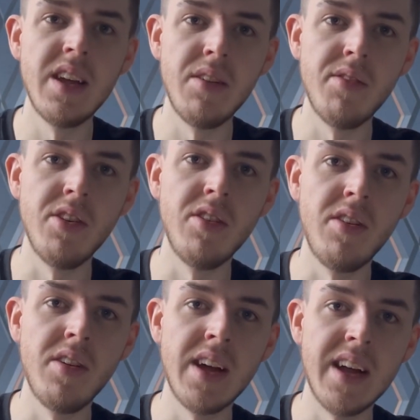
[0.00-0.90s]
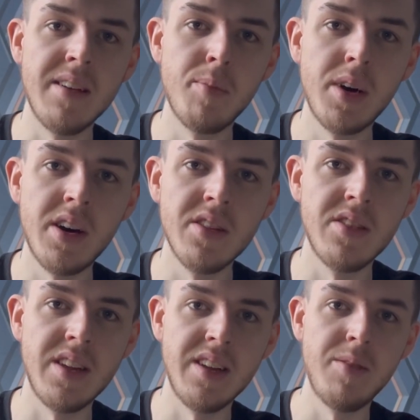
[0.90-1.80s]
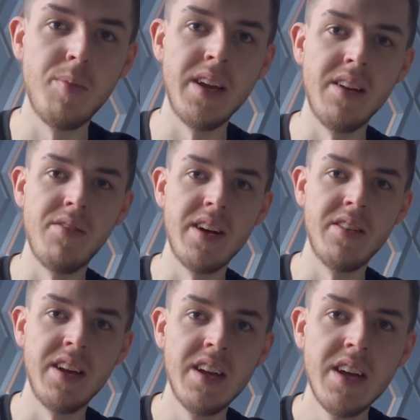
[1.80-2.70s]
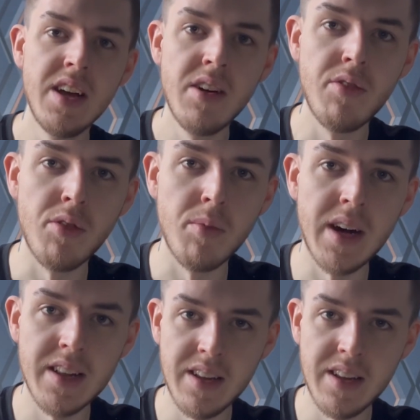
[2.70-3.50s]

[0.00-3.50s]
if you can pass it being very formulaic.